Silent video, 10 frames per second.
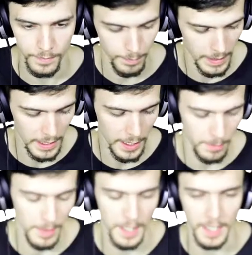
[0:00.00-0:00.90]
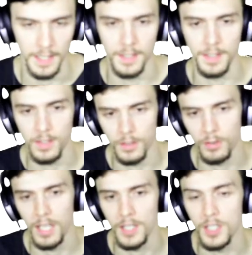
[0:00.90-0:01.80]
middle number, and
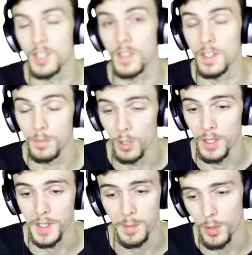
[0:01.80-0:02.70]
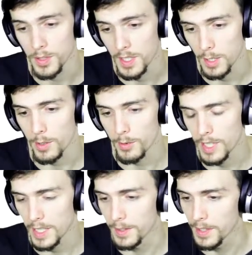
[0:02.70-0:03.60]
crouch is the smallest as opposed to the other way
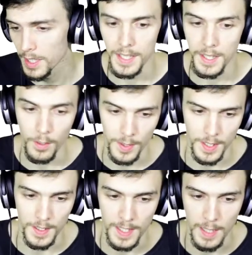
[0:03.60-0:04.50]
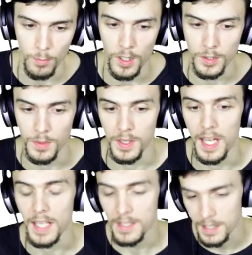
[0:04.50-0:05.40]
around. And obviously the same works with
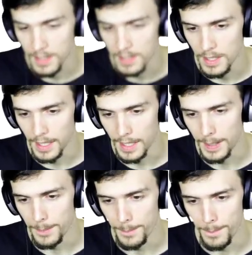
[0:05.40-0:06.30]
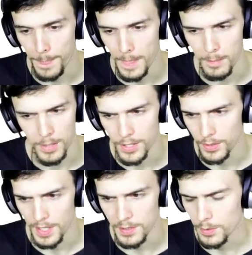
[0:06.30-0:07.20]
that. I'm pretty sure
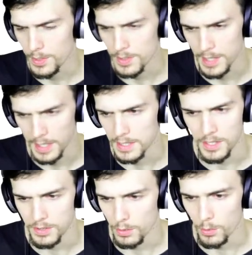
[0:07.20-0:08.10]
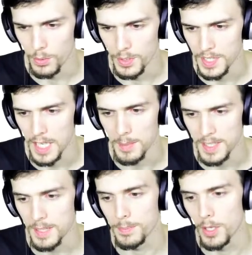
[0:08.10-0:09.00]
that's all this, like, just all the same
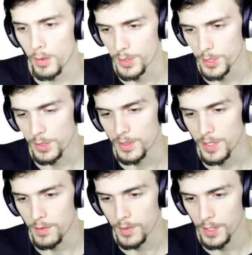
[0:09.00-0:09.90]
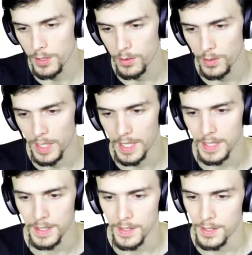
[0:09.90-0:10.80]
except horizontal instead of vertical
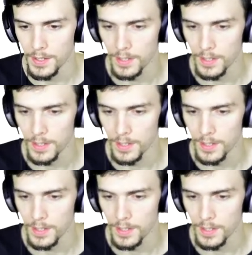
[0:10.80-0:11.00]
and